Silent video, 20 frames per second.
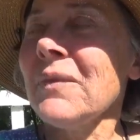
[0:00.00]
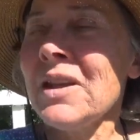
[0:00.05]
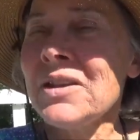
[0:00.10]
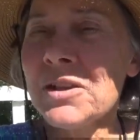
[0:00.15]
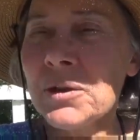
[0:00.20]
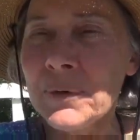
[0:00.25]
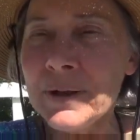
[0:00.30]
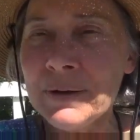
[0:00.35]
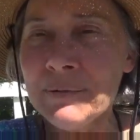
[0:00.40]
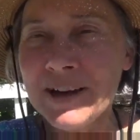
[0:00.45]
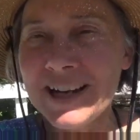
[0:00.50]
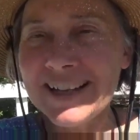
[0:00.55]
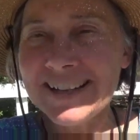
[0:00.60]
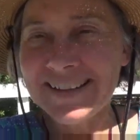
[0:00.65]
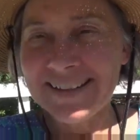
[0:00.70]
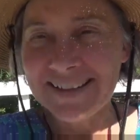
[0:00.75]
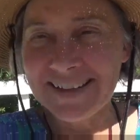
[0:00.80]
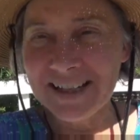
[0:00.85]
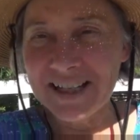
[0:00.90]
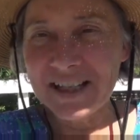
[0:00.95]
so
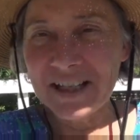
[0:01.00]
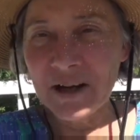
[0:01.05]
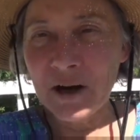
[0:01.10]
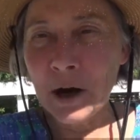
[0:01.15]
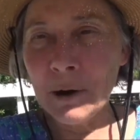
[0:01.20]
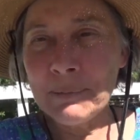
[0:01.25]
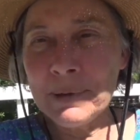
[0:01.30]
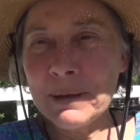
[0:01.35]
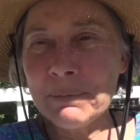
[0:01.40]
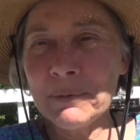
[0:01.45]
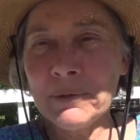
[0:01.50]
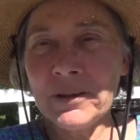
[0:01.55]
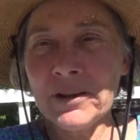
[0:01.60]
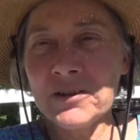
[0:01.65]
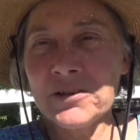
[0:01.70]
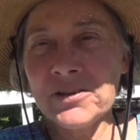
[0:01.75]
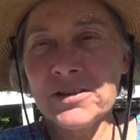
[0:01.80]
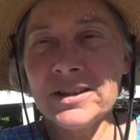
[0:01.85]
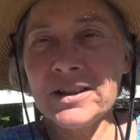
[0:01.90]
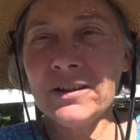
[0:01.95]
anyway, there are people that
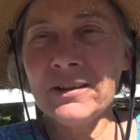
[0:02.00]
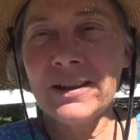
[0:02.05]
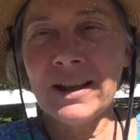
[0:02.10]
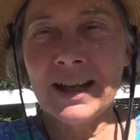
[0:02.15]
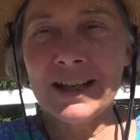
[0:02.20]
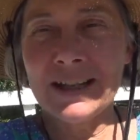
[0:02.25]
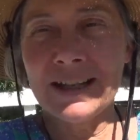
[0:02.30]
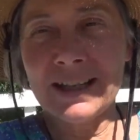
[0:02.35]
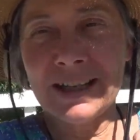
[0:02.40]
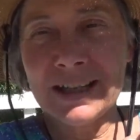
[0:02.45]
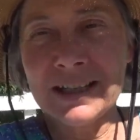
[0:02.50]
are still like